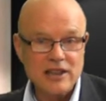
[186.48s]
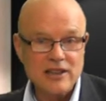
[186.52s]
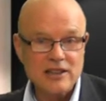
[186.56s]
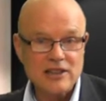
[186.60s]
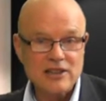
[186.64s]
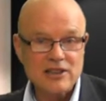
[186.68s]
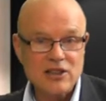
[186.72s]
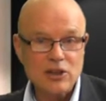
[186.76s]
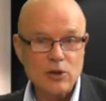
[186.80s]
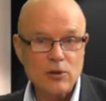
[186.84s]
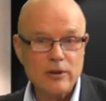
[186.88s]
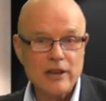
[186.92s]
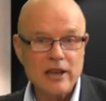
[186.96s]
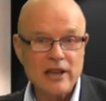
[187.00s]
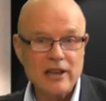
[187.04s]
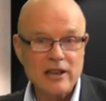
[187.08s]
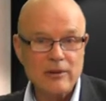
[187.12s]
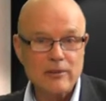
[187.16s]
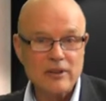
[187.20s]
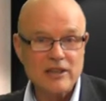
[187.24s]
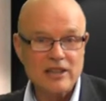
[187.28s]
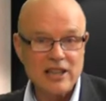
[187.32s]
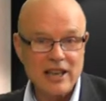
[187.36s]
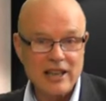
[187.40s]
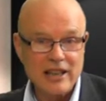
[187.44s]
they still
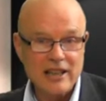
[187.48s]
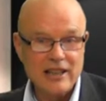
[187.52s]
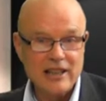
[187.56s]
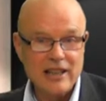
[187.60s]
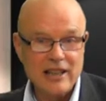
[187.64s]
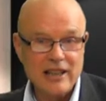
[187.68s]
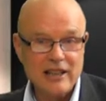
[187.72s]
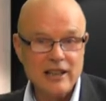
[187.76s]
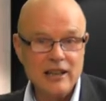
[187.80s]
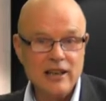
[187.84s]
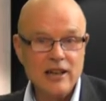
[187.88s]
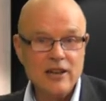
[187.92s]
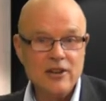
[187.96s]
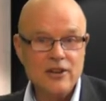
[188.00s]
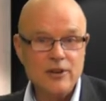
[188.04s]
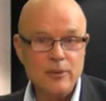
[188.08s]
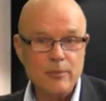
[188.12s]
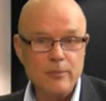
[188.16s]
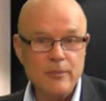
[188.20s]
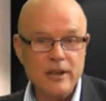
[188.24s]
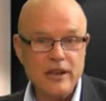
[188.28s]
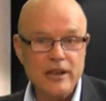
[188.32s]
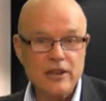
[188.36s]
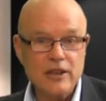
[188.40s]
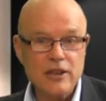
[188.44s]
keep taking the
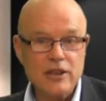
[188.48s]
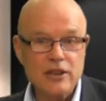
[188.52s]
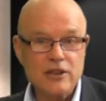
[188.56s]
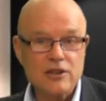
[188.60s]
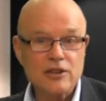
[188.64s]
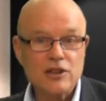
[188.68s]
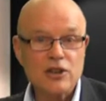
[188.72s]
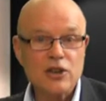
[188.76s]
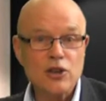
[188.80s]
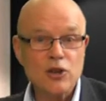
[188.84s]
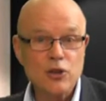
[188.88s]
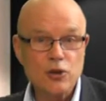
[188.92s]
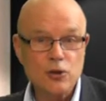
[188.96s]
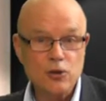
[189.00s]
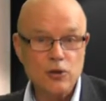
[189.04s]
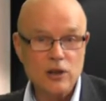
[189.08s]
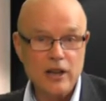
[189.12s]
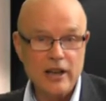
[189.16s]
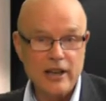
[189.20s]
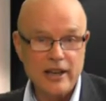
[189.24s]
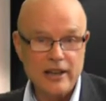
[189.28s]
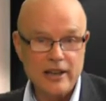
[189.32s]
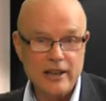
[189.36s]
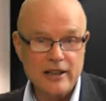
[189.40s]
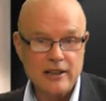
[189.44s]
media's
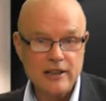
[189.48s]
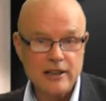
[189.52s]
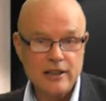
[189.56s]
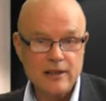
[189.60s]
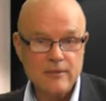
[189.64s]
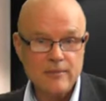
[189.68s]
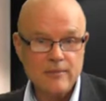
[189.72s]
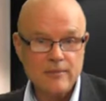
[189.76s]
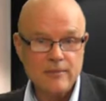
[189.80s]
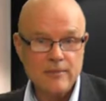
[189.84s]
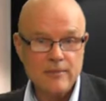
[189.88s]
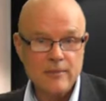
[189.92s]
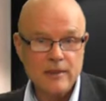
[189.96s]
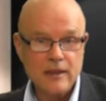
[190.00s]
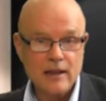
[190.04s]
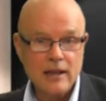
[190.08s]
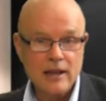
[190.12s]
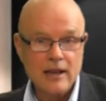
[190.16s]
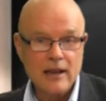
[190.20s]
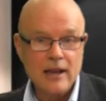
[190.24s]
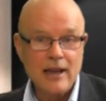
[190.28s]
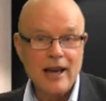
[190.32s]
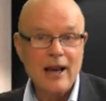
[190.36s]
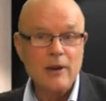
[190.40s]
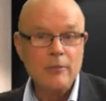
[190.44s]
Kool-Aid.
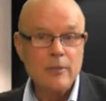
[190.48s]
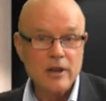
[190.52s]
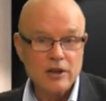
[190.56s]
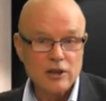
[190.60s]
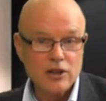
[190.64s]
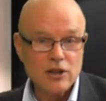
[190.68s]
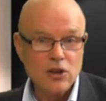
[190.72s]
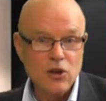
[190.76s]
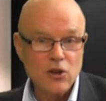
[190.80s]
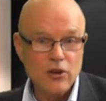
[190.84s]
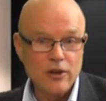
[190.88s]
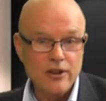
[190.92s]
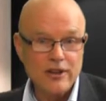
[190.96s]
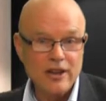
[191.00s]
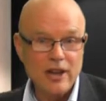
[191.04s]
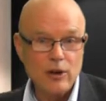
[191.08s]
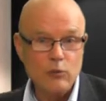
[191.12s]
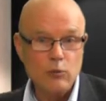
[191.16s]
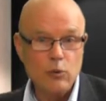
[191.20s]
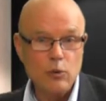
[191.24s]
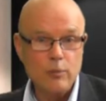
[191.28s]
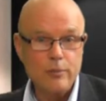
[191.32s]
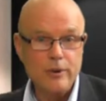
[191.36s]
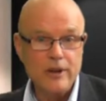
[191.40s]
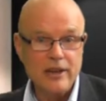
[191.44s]
How much longer
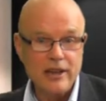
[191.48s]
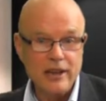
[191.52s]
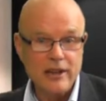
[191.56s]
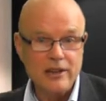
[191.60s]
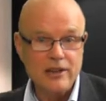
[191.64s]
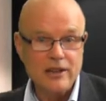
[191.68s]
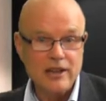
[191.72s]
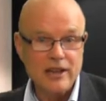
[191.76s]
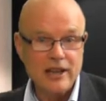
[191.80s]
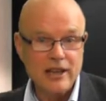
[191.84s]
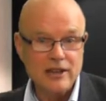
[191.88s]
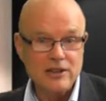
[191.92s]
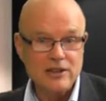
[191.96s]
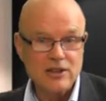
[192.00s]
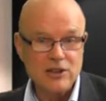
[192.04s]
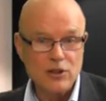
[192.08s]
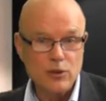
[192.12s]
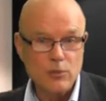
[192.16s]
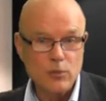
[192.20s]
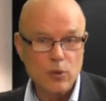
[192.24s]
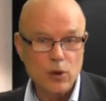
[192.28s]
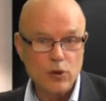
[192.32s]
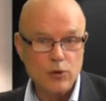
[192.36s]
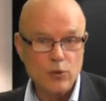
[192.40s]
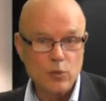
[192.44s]
that will be in the case of
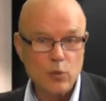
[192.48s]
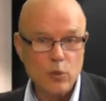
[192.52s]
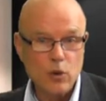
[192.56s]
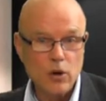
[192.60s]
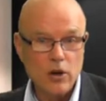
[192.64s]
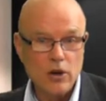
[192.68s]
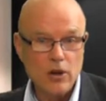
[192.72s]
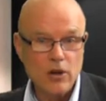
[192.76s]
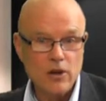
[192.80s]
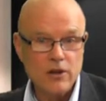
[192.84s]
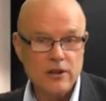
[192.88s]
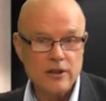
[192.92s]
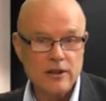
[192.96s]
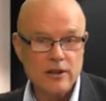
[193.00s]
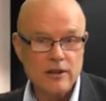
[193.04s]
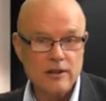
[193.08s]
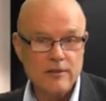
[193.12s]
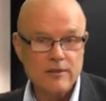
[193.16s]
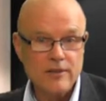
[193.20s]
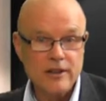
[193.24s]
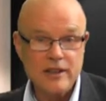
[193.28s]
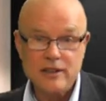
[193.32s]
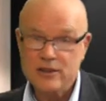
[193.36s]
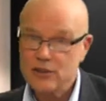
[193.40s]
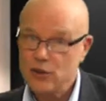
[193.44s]
the modern world
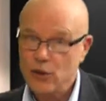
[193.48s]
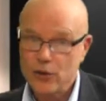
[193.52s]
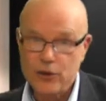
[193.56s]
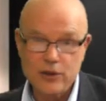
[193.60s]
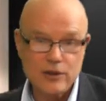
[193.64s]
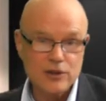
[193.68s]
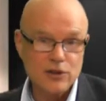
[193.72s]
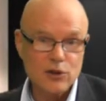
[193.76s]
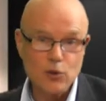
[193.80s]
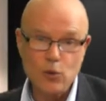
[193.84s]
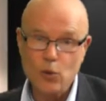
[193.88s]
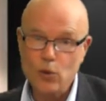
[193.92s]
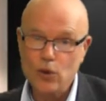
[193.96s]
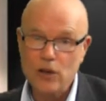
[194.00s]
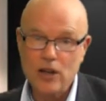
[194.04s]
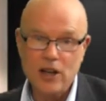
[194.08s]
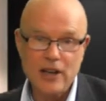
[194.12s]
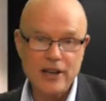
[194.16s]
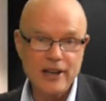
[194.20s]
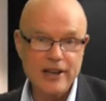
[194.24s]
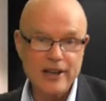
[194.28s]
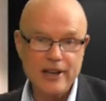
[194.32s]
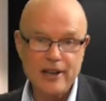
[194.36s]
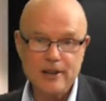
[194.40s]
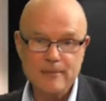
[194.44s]
is not at all
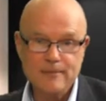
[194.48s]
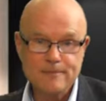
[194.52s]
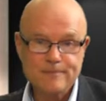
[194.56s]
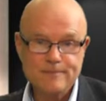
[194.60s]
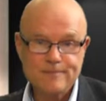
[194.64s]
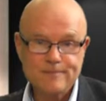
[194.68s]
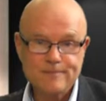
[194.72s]
clear.